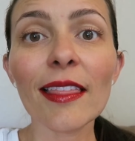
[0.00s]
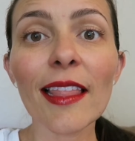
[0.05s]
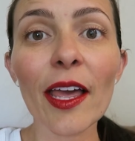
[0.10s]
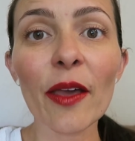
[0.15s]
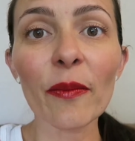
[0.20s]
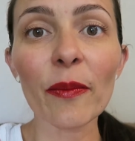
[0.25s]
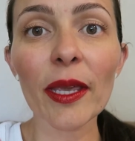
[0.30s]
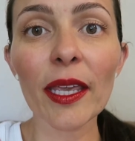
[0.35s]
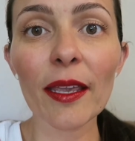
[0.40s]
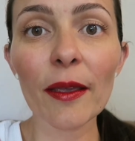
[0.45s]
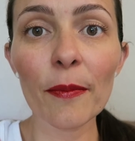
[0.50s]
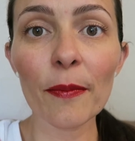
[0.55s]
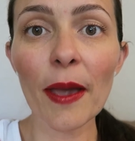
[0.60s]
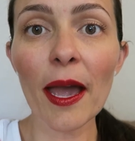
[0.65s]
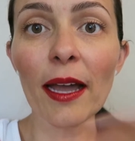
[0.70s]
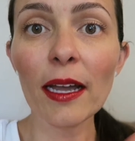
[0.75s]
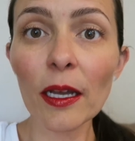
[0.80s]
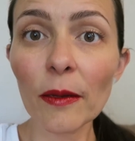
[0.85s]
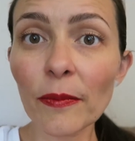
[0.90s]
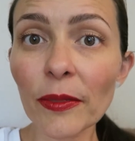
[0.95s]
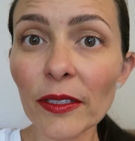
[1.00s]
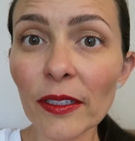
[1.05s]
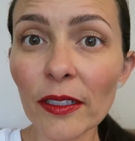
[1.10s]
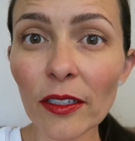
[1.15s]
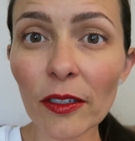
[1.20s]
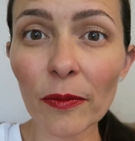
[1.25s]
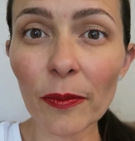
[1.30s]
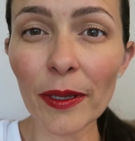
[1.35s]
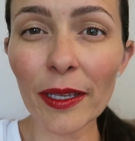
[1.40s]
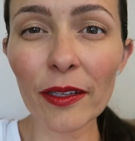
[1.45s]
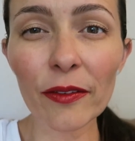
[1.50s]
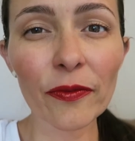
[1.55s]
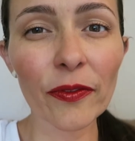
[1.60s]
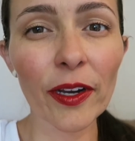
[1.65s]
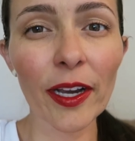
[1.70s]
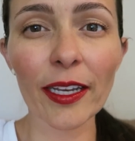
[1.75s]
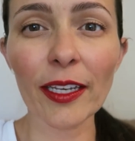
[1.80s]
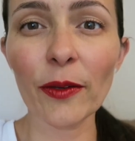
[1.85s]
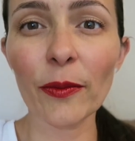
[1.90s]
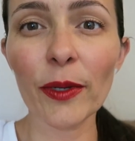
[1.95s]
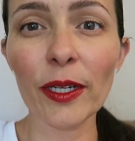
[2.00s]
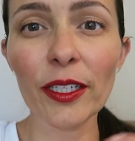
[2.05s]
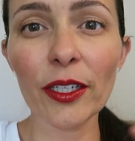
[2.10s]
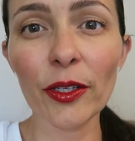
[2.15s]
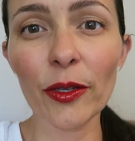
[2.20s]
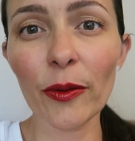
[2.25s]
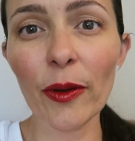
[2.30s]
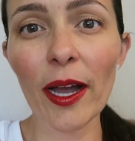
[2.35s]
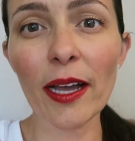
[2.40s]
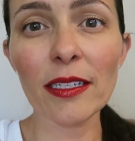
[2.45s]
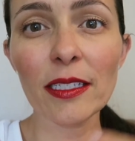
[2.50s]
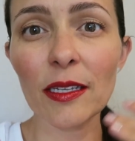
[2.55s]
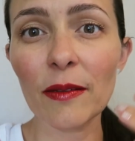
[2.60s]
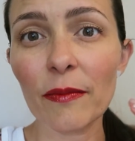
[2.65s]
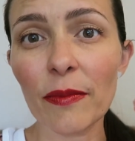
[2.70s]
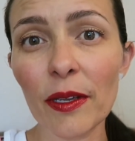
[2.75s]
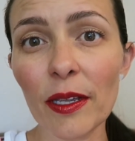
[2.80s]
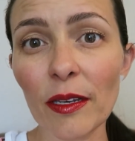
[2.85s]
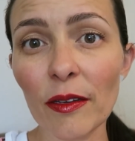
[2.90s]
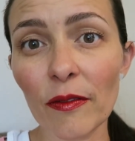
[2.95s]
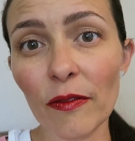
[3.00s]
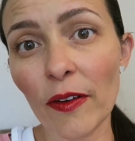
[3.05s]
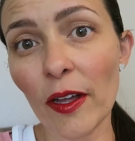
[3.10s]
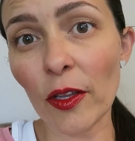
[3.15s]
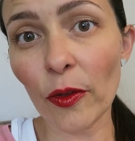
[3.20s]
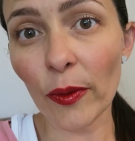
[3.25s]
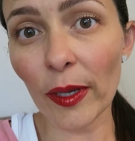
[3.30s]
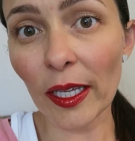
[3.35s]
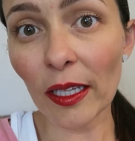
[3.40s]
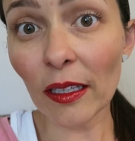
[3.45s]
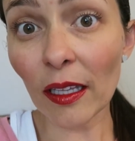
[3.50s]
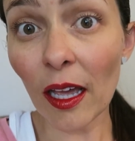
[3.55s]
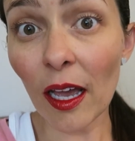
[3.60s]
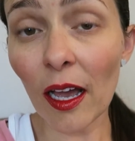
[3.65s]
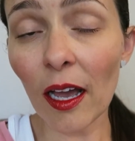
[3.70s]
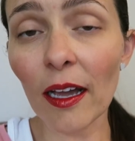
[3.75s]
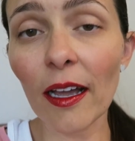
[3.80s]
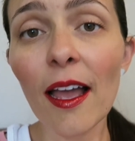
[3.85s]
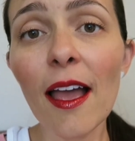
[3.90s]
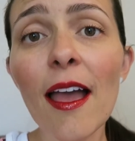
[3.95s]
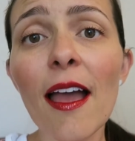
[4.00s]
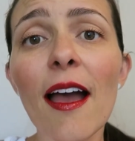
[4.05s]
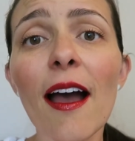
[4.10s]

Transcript: Let me back up a little bit for anyone who hasn't been following along.